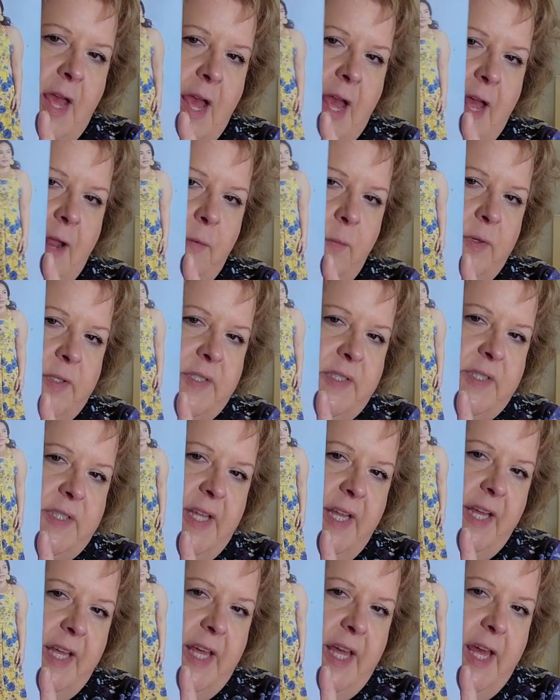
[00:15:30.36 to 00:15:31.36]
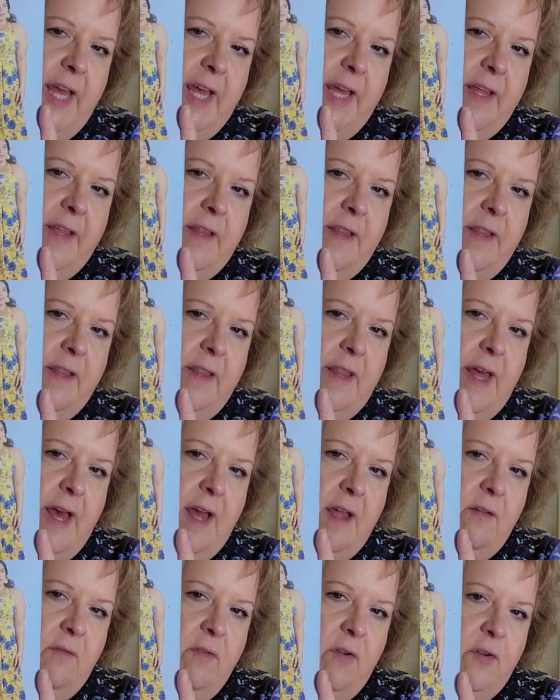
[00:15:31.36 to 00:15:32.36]
and was thinking
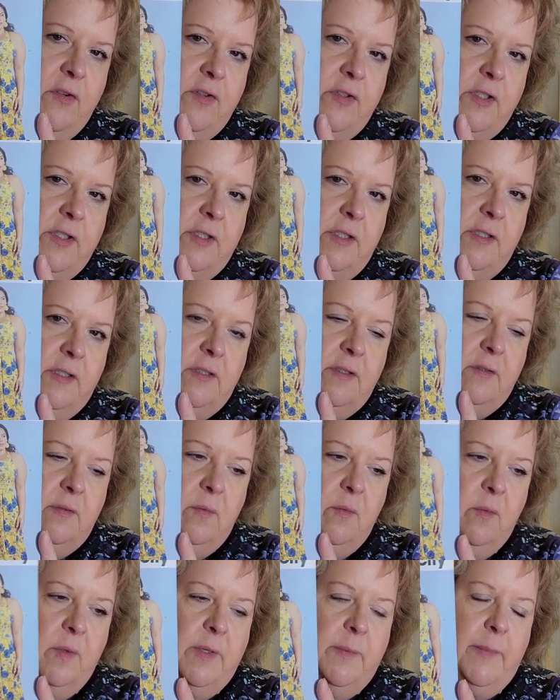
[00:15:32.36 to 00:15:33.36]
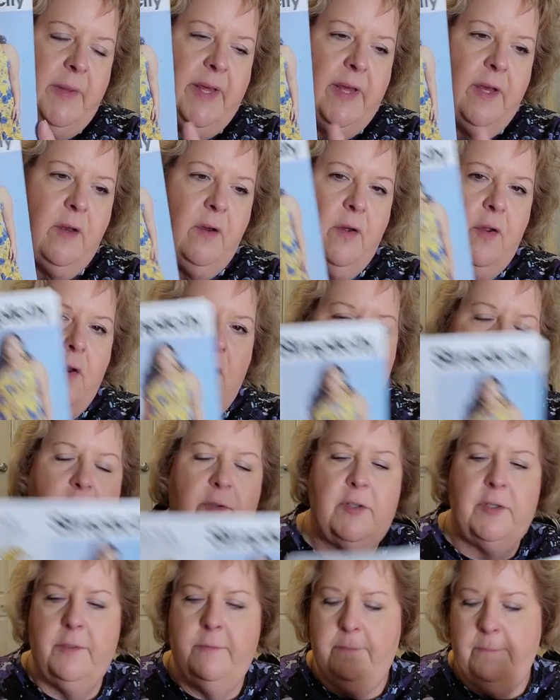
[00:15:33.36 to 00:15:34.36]
that version would be a good
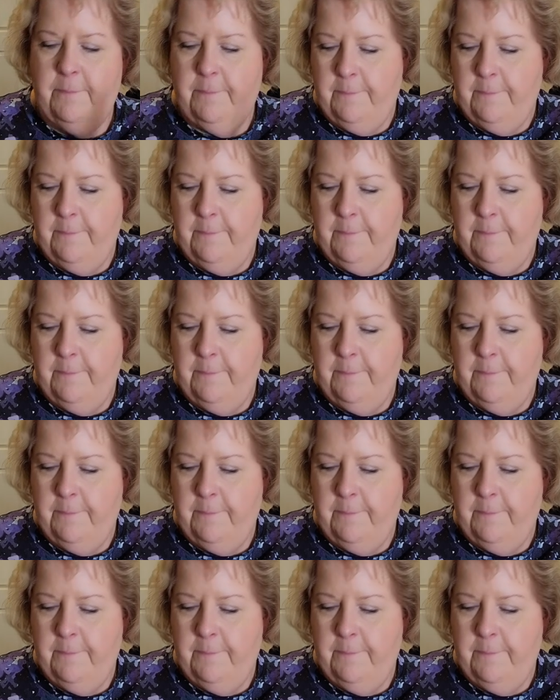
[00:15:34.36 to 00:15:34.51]
option.